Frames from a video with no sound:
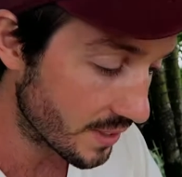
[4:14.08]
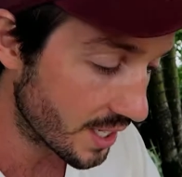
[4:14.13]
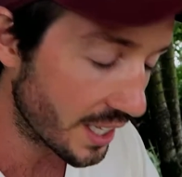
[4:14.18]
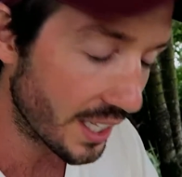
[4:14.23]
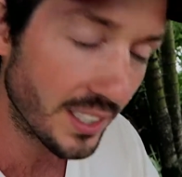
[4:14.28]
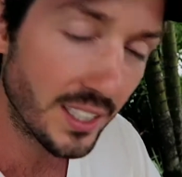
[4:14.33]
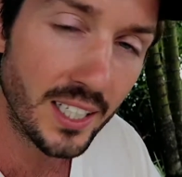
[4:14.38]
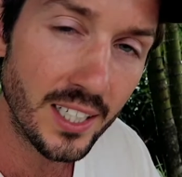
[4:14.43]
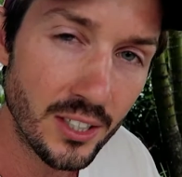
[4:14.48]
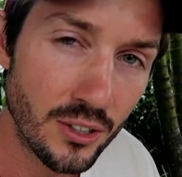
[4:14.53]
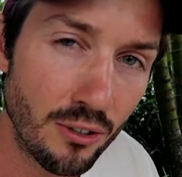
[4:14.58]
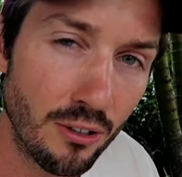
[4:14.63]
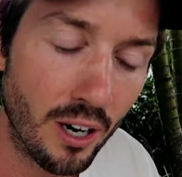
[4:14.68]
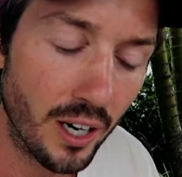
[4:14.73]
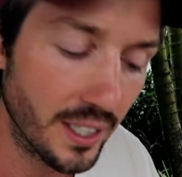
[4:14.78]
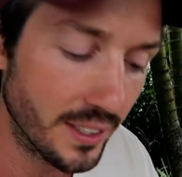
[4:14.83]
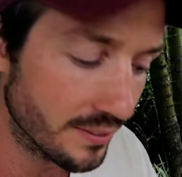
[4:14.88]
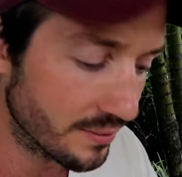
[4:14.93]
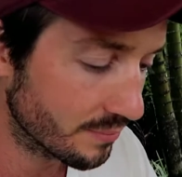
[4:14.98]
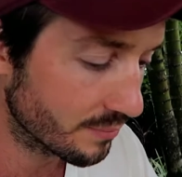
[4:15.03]
That tastes
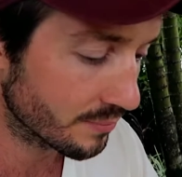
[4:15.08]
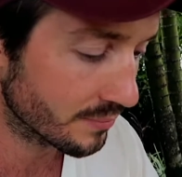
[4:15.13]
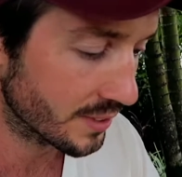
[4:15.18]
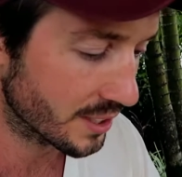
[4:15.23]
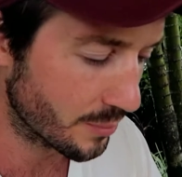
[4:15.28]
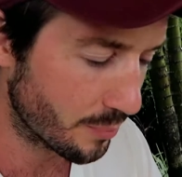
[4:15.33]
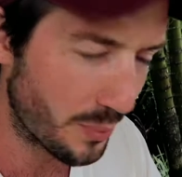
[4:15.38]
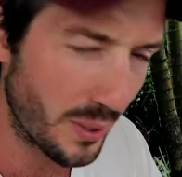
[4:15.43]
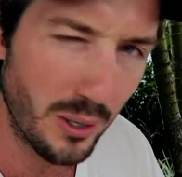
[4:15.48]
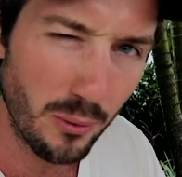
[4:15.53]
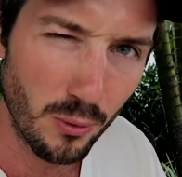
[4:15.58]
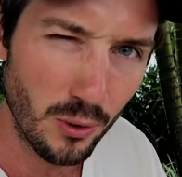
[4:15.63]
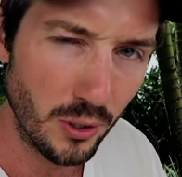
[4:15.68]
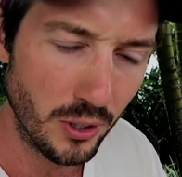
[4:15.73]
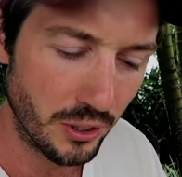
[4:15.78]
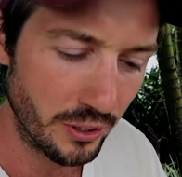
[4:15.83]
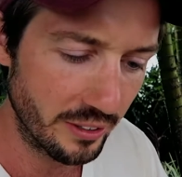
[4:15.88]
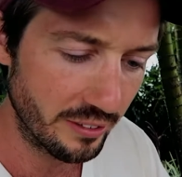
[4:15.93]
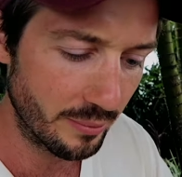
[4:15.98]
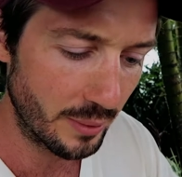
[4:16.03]
alright. It's a bit
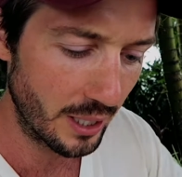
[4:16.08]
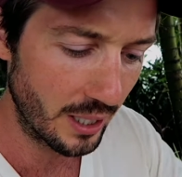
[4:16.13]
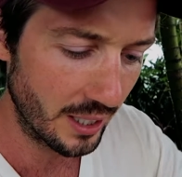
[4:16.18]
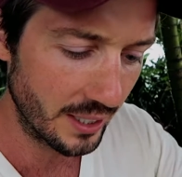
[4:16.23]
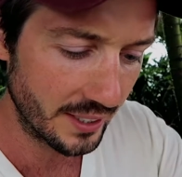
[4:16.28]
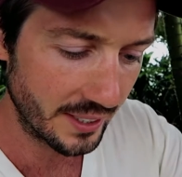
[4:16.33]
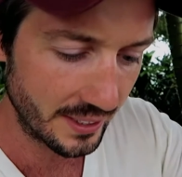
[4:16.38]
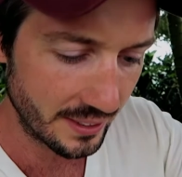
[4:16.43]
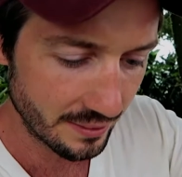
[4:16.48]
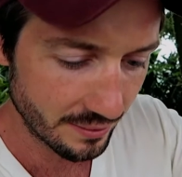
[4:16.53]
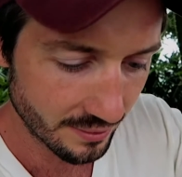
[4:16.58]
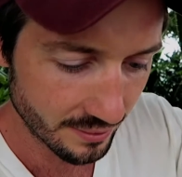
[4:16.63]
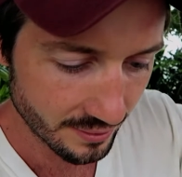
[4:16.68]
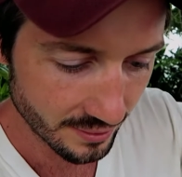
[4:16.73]
watery for my liking,